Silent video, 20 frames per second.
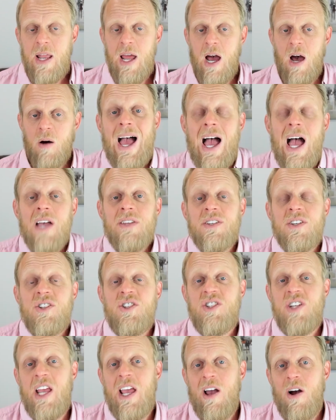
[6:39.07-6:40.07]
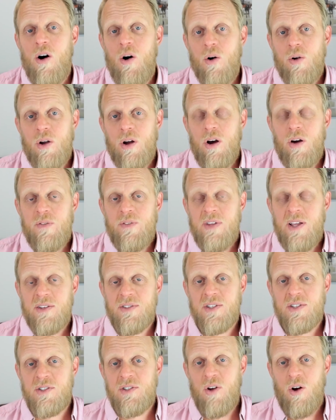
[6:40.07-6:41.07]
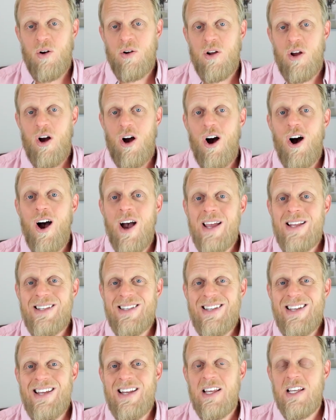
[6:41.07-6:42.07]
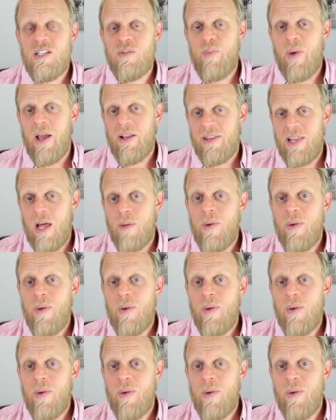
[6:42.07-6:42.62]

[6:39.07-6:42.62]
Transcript: Now, as a shareholder of Tesla stock, I did expect that.